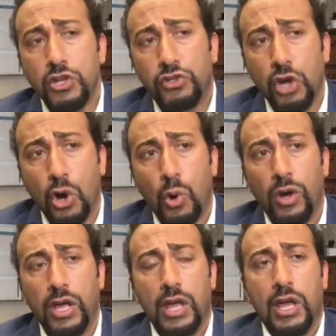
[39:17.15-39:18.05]

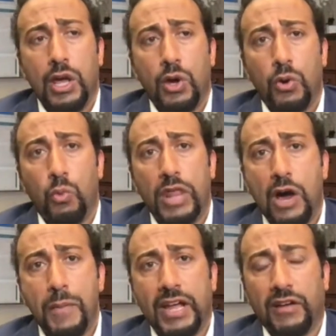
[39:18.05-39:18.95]
So,
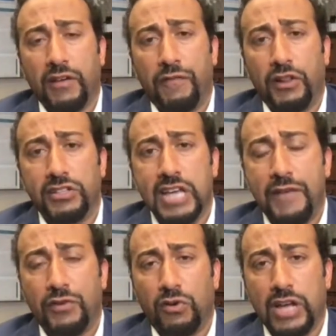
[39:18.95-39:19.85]
without making a
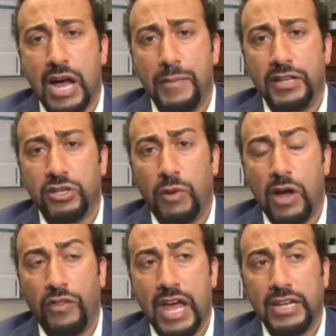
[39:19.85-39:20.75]
philosophical comment
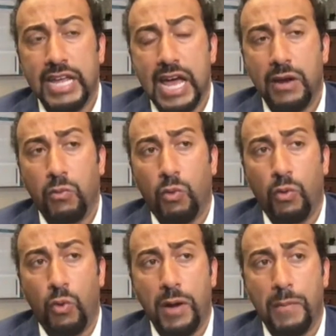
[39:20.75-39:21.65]
around that yet,
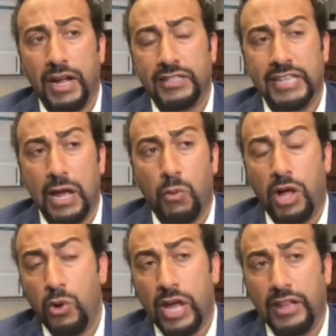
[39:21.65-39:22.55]
one might say,
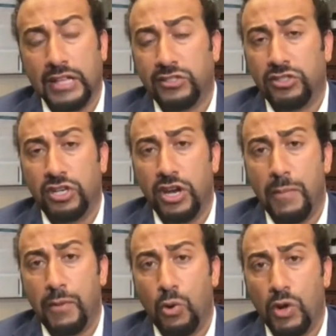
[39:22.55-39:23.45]
well, okay, that's just a
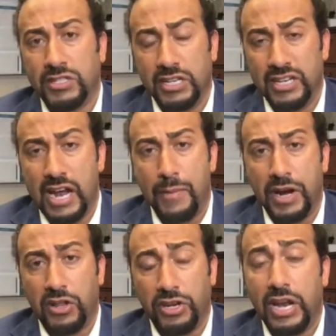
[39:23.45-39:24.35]
number. What's the
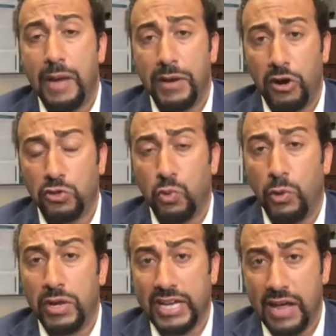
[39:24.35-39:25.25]
denominator? The denominator is what
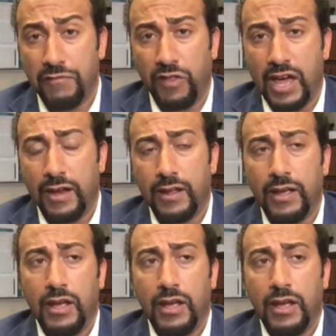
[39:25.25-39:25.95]
do we get for that?